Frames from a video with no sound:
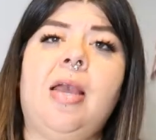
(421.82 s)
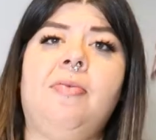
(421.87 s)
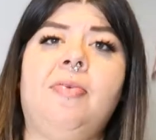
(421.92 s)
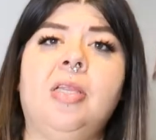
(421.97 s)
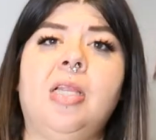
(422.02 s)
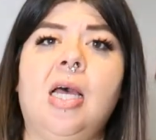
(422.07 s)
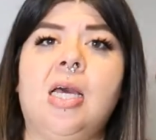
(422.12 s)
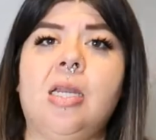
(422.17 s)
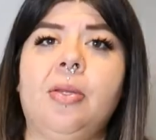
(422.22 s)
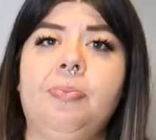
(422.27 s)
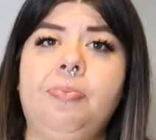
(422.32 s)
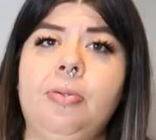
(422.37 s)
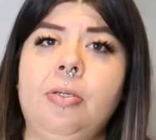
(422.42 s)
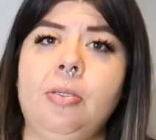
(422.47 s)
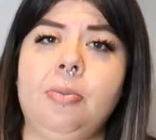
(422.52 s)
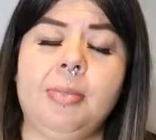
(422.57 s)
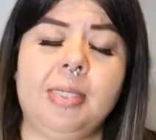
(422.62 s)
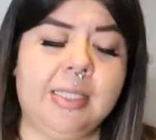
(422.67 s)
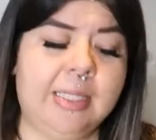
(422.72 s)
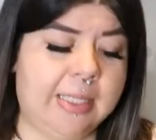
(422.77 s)
have a lot of
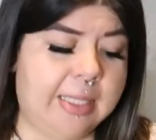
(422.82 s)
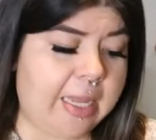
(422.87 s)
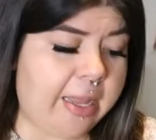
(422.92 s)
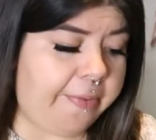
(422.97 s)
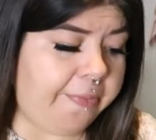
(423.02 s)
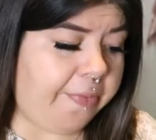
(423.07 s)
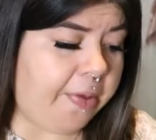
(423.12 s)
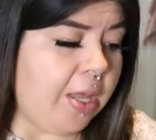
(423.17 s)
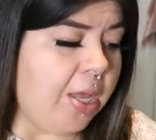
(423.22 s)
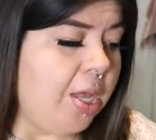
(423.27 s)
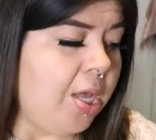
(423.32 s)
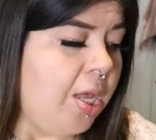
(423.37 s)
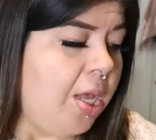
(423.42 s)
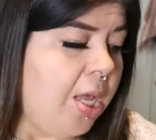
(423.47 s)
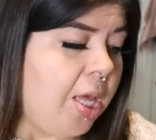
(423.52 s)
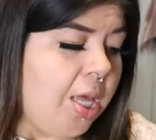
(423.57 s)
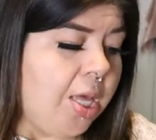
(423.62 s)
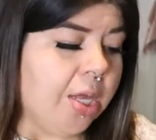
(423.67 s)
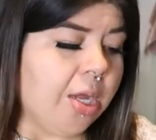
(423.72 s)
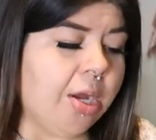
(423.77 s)
Puma stuff
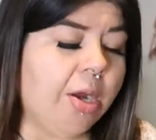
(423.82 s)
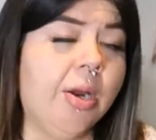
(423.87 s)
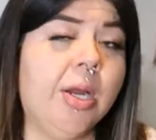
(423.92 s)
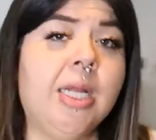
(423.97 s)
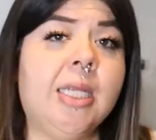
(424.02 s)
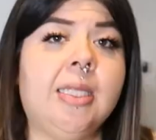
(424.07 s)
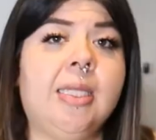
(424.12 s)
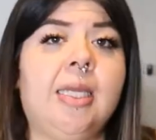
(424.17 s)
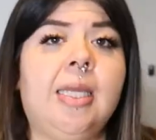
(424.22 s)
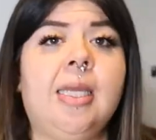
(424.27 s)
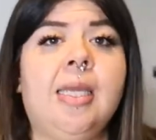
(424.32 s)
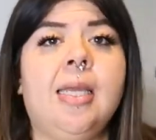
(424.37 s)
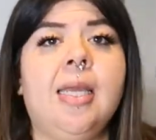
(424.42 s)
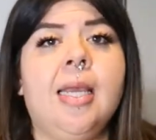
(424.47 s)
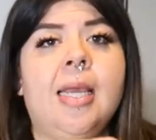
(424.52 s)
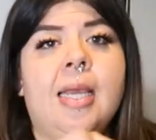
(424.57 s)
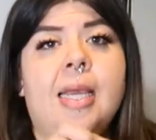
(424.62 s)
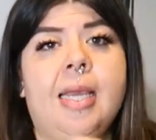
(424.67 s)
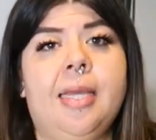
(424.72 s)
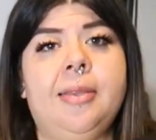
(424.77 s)
currently.
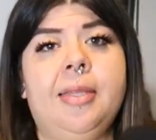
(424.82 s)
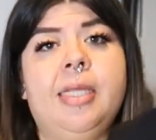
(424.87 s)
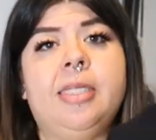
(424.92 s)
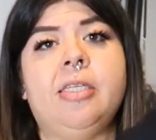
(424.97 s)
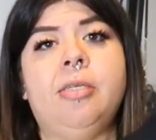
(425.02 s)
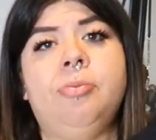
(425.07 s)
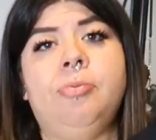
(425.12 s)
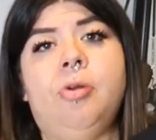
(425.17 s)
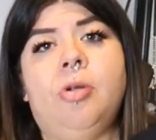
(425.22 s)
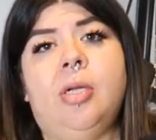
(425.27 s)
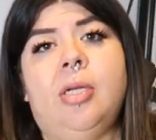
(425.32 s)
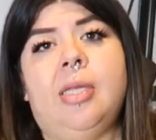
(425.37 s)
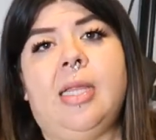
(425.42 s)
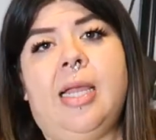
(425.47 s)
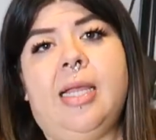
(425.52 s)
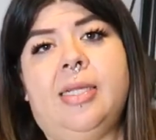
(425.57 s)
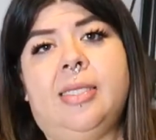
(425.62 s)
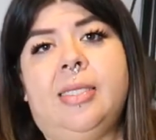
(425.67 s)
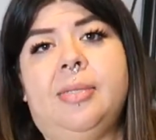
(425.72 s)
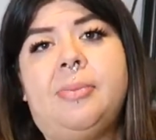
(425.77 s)
And these are more
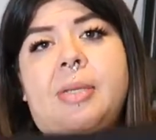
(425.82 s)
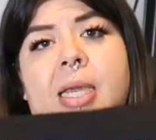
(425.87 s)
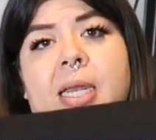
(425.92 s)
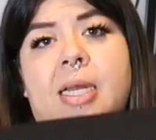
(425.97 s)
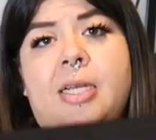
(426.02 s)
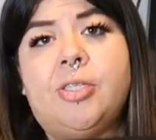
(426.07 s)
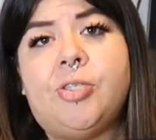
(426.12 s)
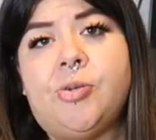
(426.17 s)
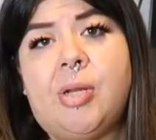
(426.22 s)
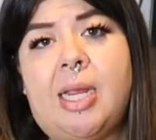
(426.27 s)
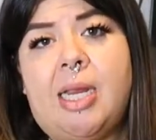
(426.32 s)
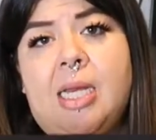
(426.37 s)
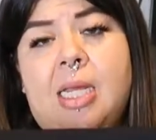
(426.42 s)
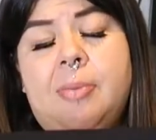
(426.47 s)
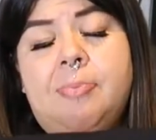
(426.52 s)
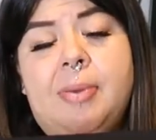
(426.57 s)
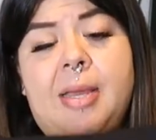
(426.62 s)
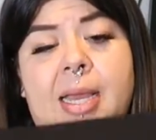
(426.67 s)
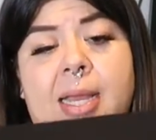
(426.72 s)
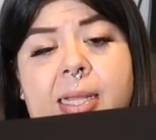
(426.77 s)
like some kind of
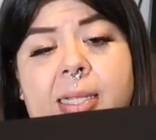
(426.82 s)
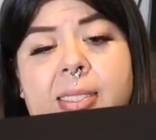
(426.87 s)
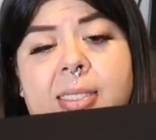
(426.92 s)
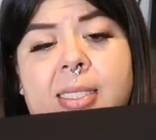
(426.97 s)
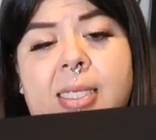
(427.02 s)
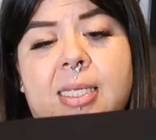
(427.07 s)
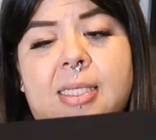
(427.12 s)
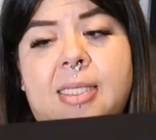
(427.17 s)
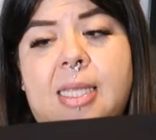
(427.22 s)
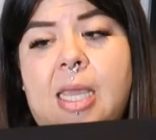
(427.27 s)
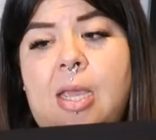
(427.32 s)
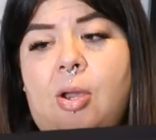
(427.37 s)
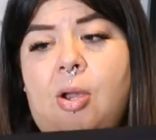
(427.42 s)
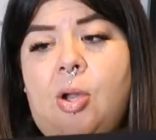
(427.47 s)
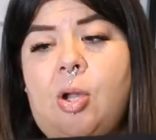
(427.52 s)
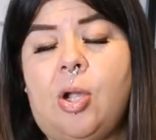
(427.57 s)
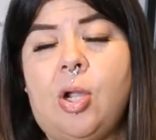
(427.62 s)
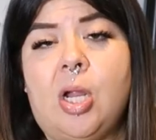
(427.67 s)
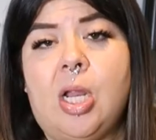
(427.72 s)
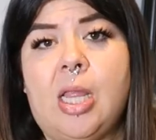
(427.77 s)
training pants, because they
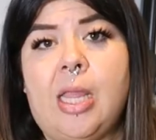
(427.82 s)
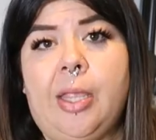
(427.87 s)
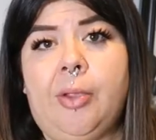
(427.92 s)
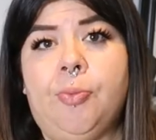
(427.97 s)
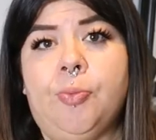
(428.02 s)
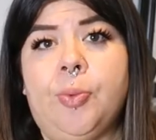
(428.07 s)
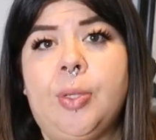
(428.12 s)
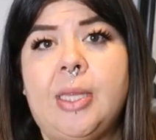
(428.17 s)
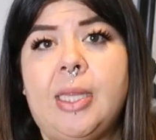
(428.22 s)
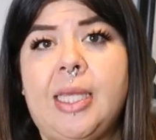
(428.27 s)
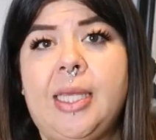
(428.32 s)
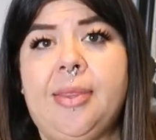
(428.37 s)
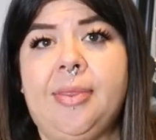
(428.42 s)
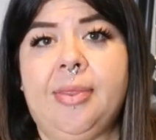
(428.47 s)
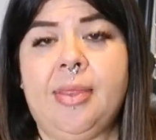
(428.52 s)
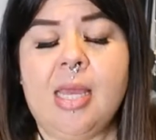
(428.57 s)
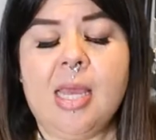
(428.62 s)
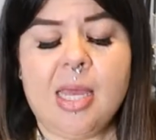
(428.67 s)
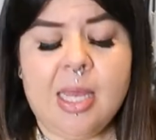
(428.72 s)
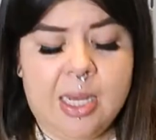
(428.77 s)
are like really
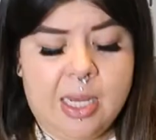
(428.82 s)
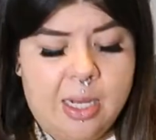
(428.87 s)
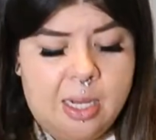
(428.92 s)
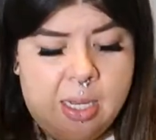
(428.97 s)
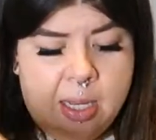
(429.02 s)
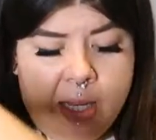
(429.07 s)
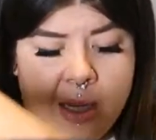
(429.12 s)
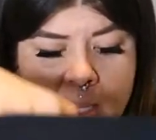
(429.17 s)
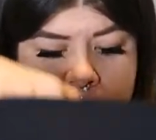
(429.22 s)
thin,